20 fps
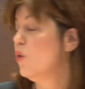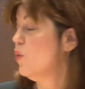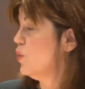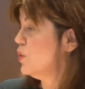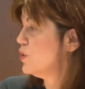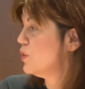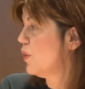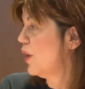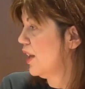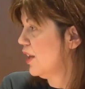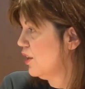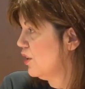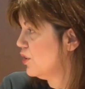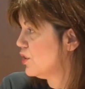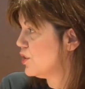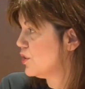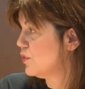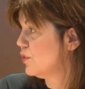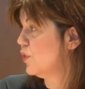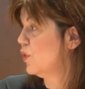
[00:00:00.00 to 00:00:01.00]
was quite a
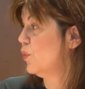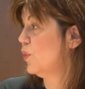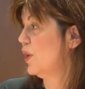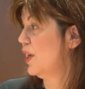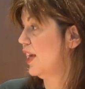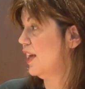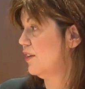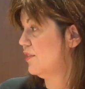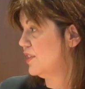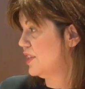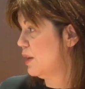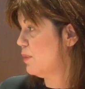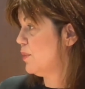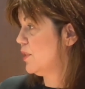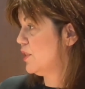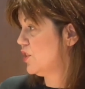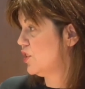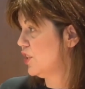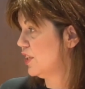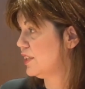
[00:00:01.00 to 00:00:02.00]
useful way of
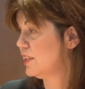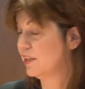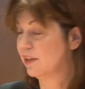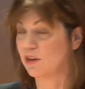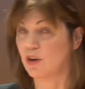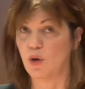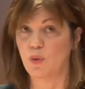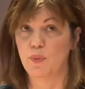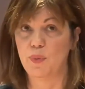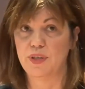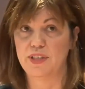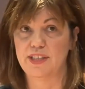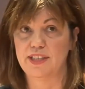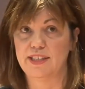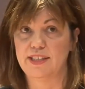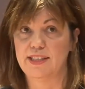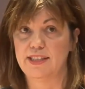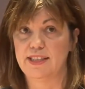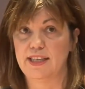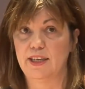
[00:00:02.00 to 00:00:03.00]
demonstrating
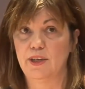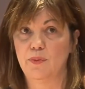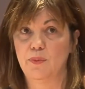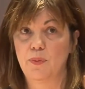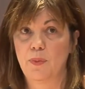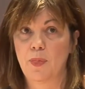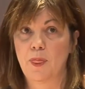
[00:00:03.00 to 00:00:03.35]
competency.